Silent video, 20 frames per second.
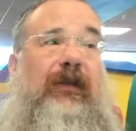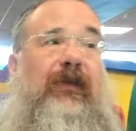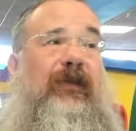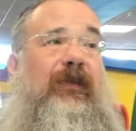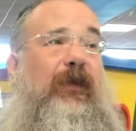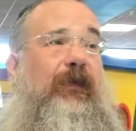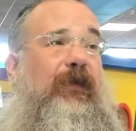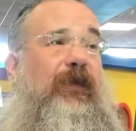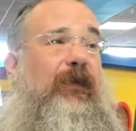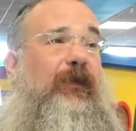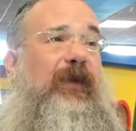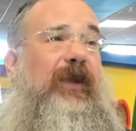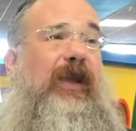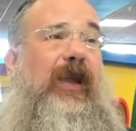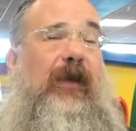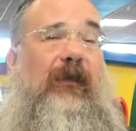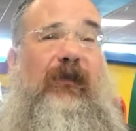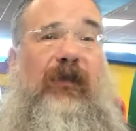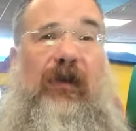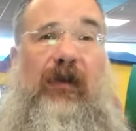Simcha
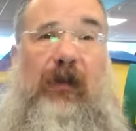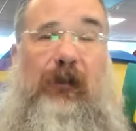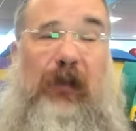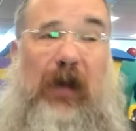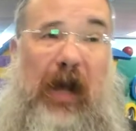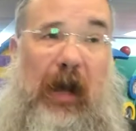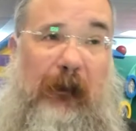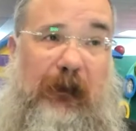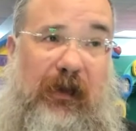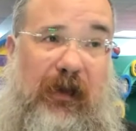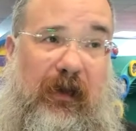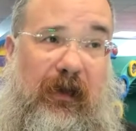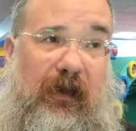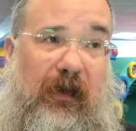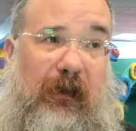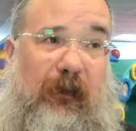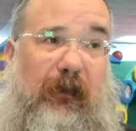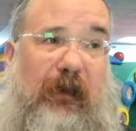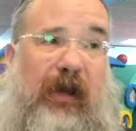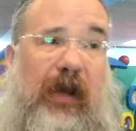became very
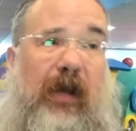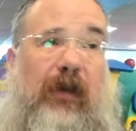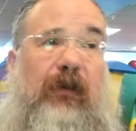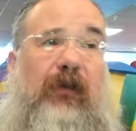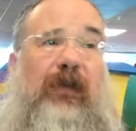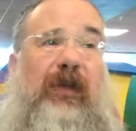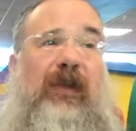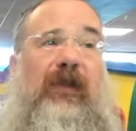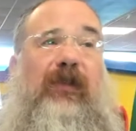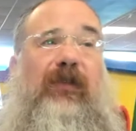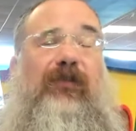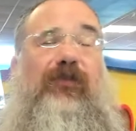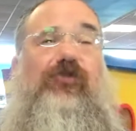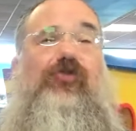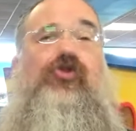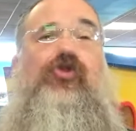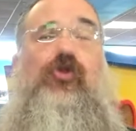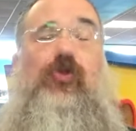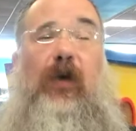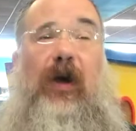popular, but I don't think this
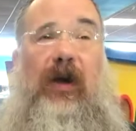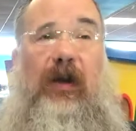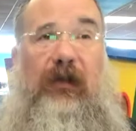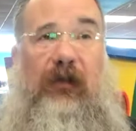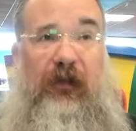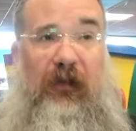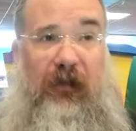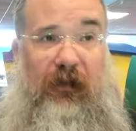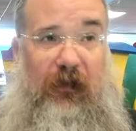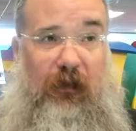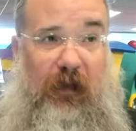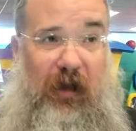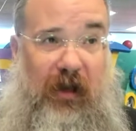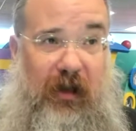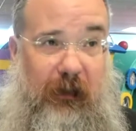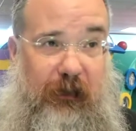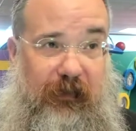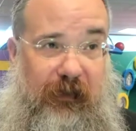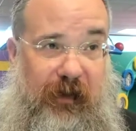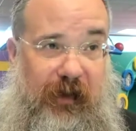nuance is
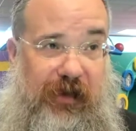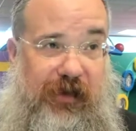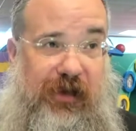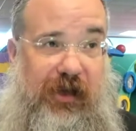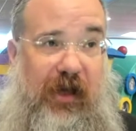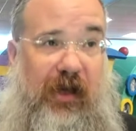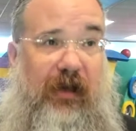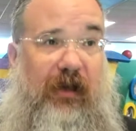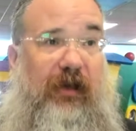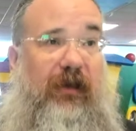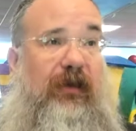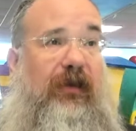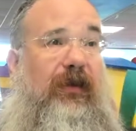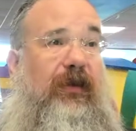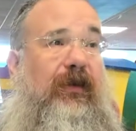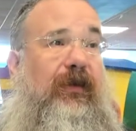well appreciated.